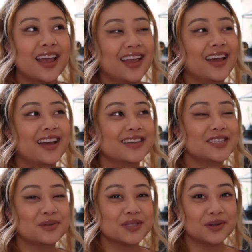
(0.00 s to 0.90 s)
and
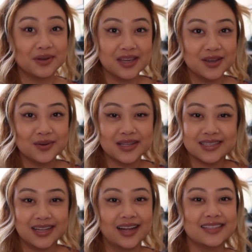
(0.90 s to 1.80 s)
she was so cute
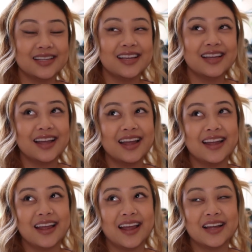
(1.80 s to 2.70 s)
and sassy
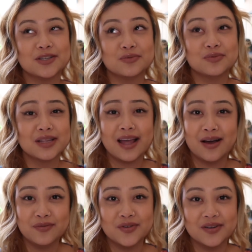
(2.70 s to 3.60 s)
and really
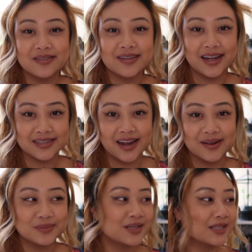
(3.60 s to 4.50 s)
helpful at
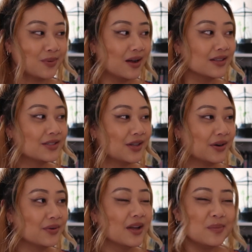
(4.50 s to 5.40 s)
times as well.
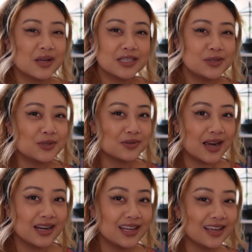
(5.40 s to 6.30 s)
So because she was so
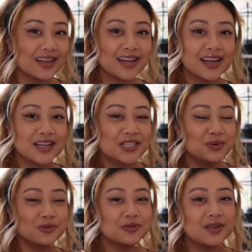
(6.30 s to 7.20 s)
tiny, she
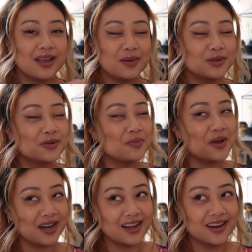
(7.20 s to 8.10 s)
was able to
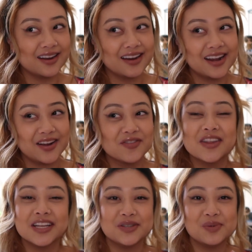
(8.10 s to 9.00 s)
remain hidden and I feel
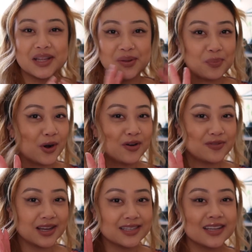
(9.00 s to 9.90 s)
like she'd be like the
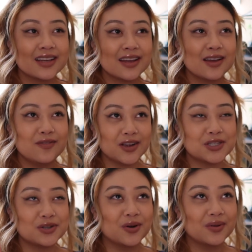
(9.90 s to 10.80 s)
perfect
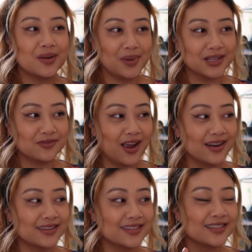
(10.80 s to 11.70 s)
fictional best
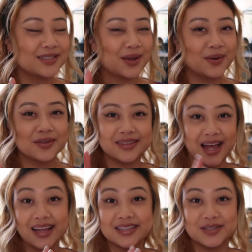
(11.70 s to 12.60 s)
friend. So
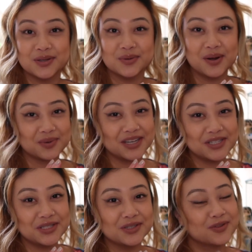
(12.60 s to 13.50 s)
that is who I'm gonna
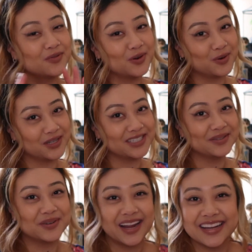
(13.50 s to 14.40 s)
choose for question
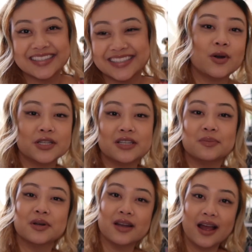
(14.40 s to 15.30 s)
number eight. Question
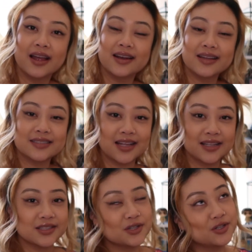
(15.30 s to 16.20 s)
number nine
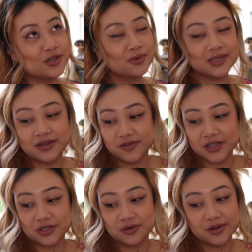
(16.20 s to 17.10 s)
says newest
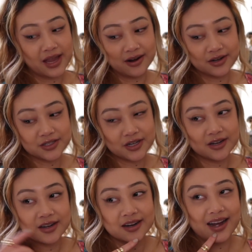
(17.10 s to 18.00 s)
fictional
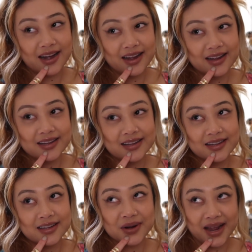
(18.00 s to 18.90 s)
character. I
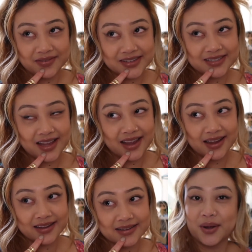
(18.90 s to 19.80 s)
would have to
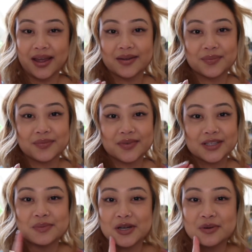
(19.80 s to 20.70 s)
say, okay,
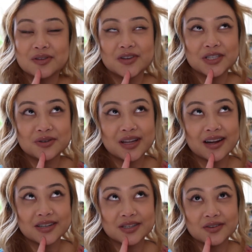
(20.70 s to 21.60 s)
so my newest fictional
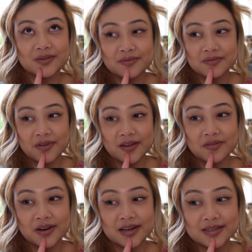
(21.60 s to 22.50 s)
character
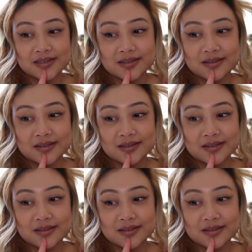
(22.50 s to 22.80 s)
favorite